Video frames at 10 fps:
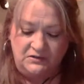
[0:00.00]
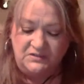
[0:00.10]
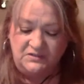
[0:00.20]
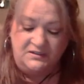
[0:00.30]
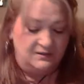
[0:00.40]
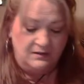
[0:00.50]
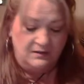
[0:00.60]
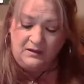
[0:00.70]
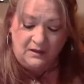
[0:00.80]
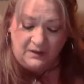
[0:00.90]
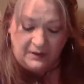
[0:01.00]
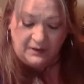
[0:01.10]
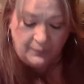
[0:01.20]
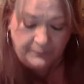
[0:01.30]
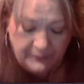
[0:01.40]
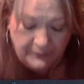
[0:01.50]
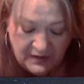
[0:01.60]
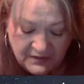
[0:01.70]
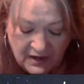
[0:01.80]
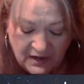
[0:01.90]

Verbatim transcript: Just, you know, it's,